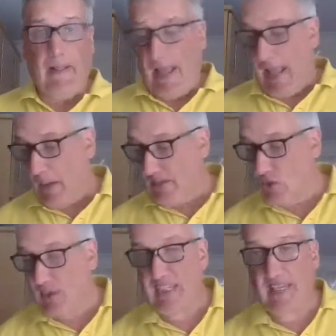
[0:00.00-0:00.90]
It's
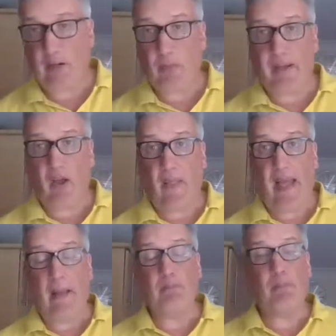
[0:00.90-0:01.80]
always seen a little bit like
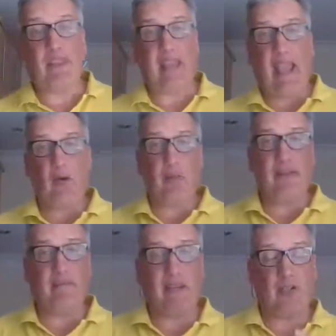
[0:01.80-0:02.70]
that, the alchemy
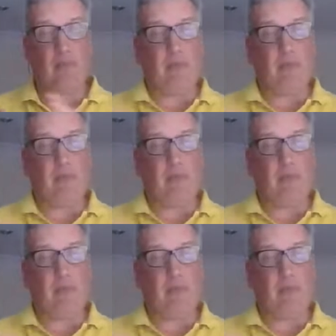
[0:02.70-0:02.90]
of management.